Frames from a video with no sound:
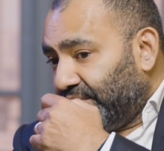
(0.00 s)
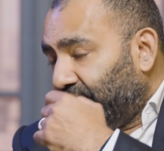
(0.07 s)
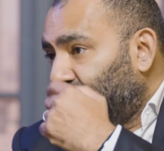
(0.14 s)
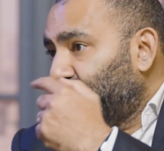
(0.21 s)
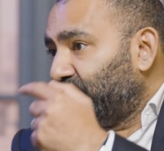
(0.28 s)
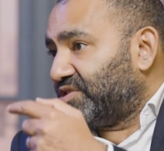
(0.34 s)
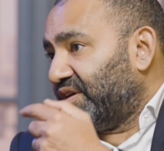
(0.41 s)

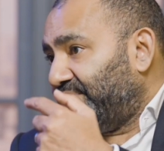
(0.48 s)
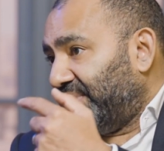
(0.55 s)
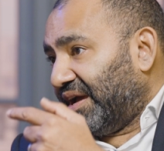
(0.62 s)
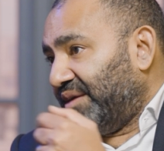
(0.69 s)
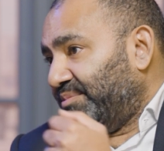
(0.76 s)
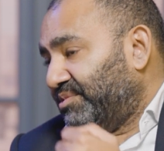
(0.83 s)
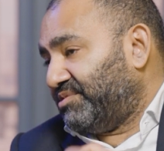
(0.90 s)
also be
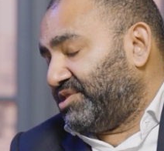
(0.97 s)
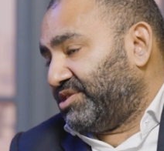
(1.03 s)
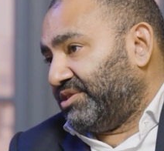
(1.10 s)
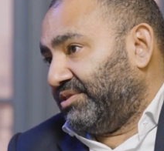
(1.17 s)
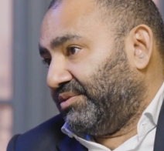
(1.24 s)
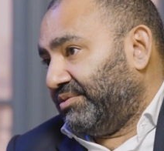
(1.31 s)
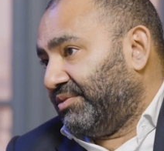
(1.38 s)
able
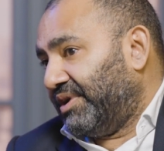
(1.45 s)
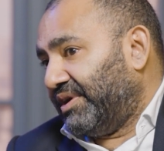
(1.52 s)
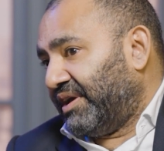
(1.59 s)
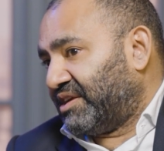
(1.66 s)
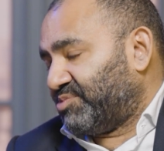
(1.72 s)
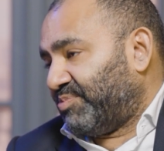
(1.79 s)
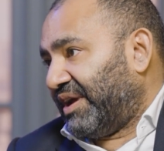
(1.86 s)
to
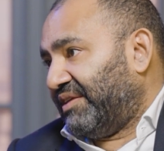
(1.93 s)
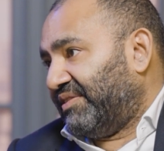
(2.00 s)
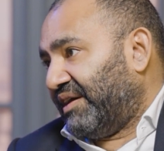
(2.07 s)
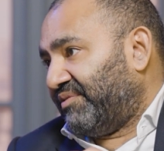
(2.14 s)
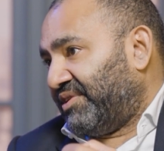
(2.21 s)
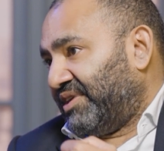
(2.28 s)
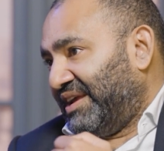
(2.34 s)
explain
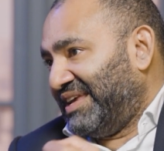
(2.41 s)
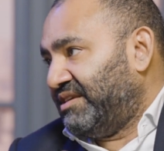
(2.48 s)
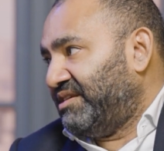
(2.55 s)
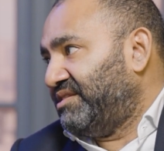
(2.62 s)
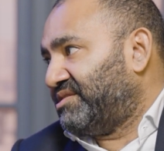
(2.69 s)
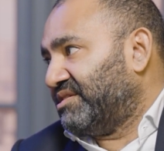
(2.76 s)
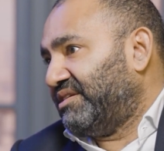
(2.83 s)
that very
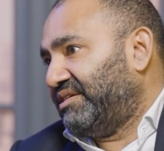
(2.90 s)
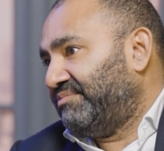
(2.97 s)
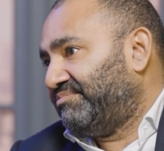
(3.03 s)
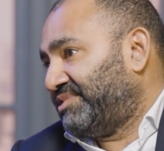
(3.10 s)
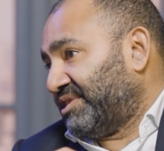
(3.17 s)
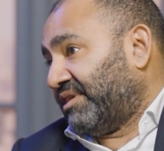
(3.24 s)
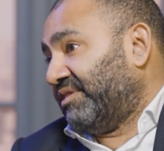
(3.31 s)
easily to